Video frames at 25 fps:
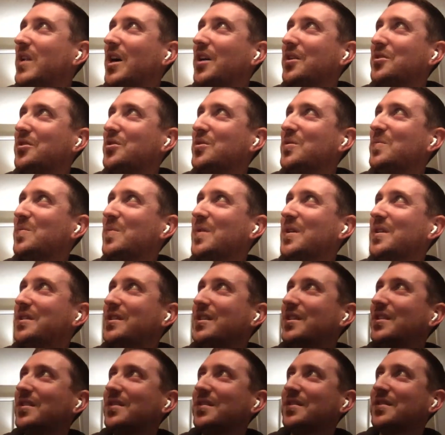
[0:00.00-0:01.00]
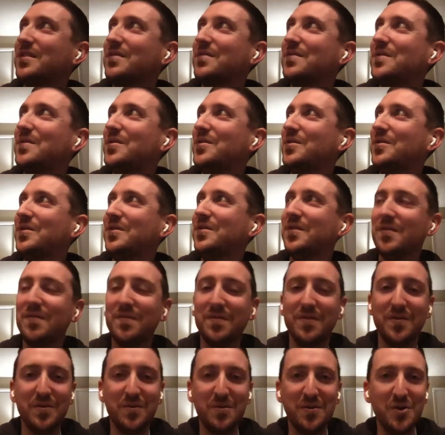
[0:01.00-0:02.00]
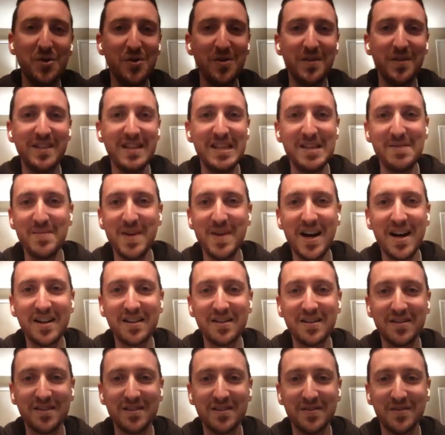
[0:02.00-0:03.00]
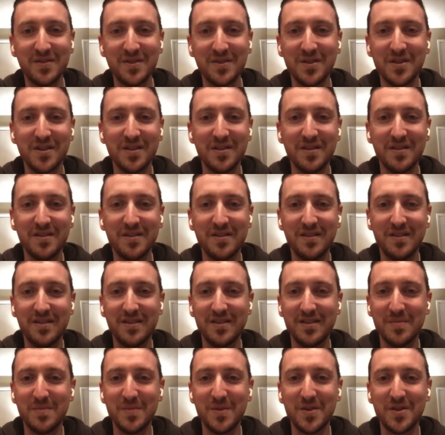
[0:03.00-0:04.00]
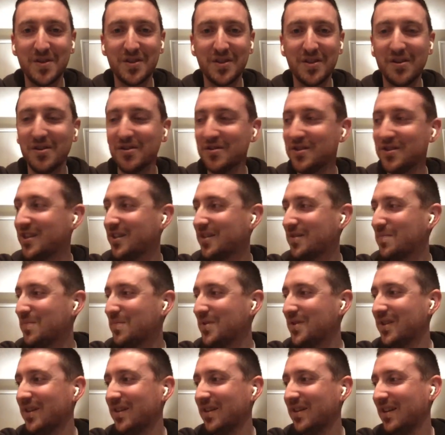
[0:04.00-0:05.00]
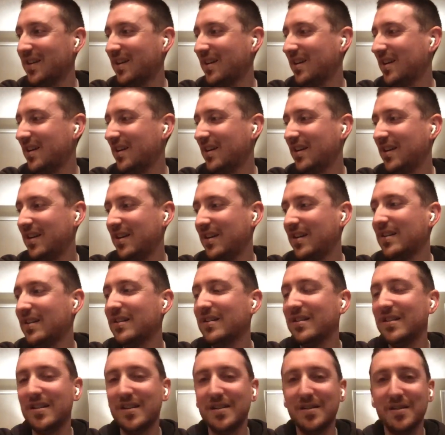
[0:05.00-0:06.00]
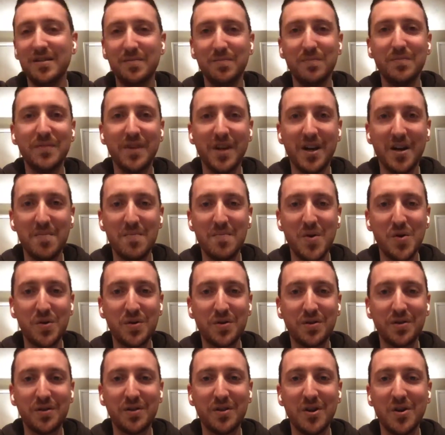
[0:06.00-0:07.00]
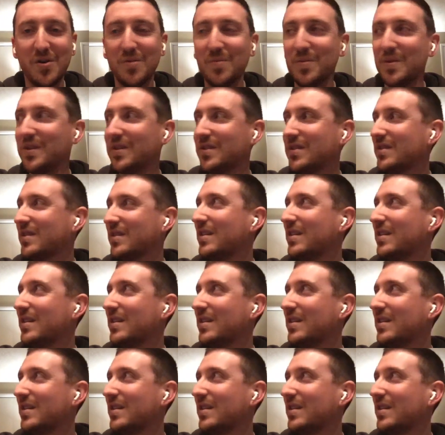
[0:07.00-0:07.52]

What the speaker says: too much else. A few T-Max for some nostalgic, but yeah, mostly Kobe's.